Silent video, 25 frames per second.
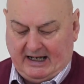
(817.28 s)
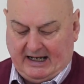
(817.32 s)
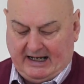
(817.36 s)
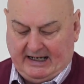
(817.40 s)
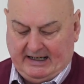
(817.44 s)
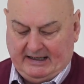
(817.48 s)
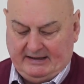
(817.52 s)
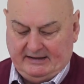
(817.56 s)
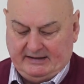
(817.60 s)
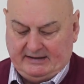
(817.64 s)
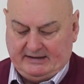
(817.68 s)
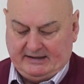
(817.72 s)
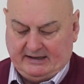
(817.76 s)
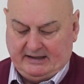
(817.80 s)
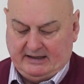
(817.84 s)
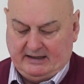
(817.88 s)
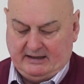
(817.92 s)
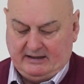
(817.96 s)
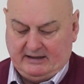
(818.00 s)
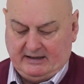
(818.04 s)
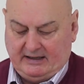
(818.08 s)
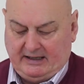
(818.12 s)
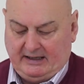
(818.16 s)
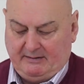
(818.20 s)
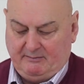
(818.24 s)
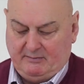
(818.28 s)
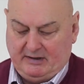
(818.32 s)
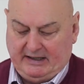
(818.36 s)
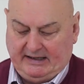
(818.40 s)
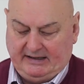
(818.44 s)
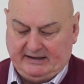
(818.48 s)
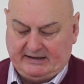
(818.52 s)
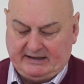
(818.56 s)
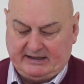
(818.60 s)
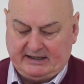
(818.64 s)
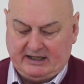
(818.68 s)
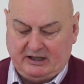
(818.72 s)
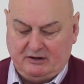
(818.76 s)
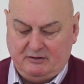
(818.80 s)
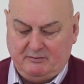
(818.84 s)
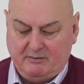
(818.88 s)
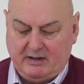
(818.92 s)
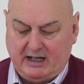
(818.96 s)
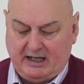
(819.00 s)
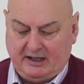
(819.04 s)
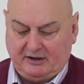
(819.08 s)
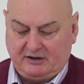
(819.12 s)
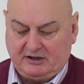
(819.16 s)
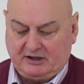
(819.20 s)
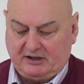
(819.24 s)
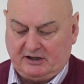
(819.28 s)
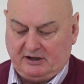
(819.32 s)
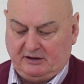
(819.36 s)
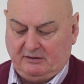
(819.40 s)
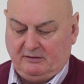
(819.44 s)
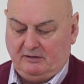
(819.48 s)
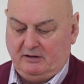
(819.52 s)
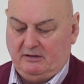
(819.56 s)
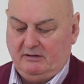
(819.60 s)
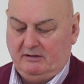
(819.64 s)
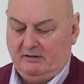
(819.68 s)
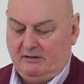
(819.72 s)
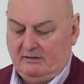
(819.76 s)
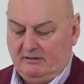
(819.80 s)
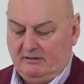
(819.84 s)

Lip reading: And it means so much to